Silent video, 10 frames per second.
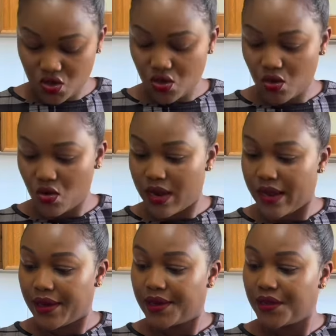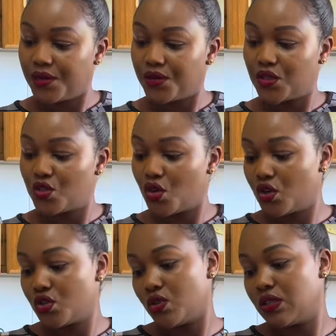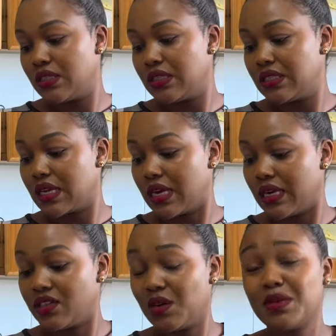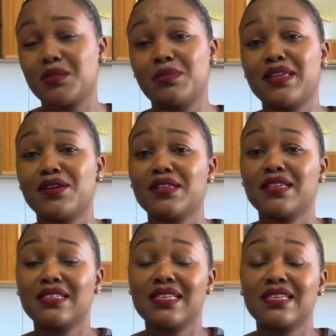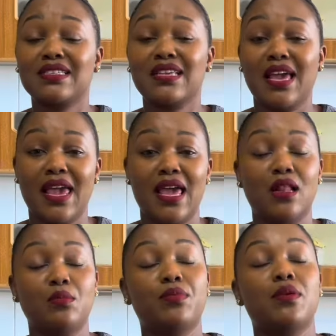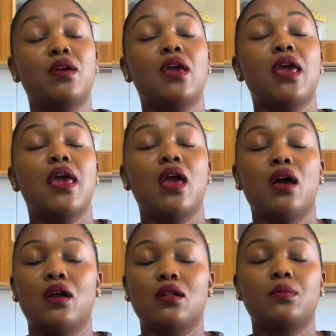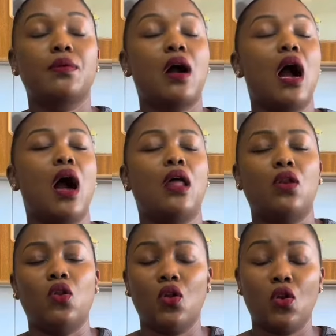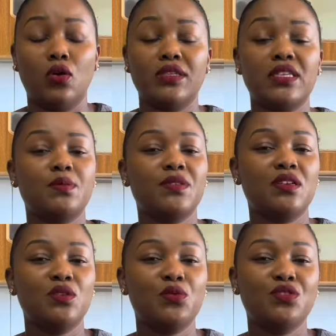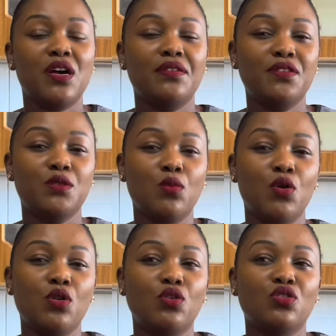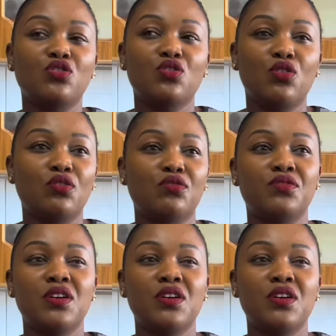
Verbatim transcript: So I restocked on these color bags. By the way, these things help help a lot especially when you have small loads of